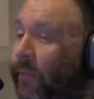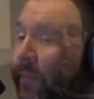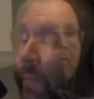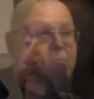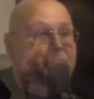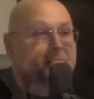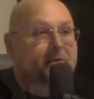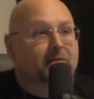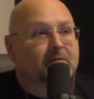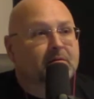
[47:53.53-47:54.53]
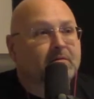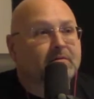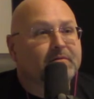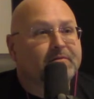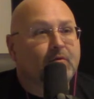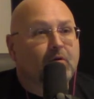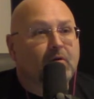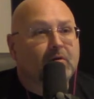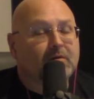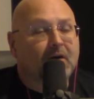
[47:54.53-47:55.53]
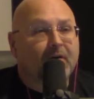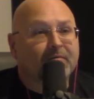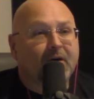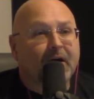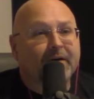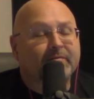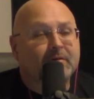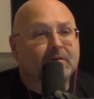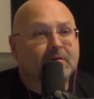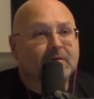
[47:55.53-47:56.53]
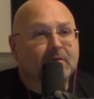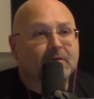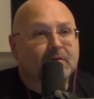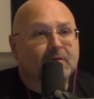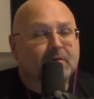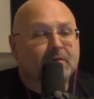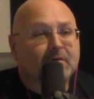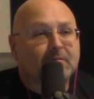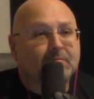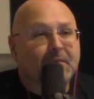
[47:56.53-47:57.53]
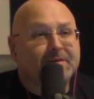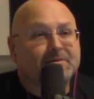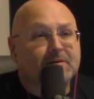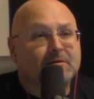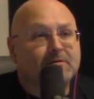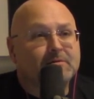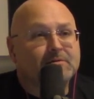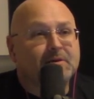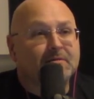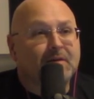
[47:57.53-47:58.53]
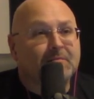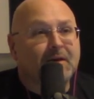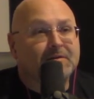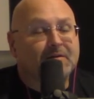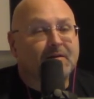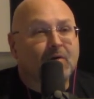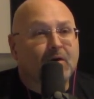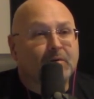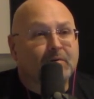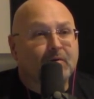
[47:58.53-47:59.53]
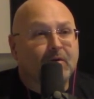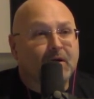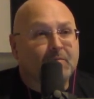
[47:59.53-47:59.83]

Commandment 4.5. Megsy shall not make dinner while we are recording a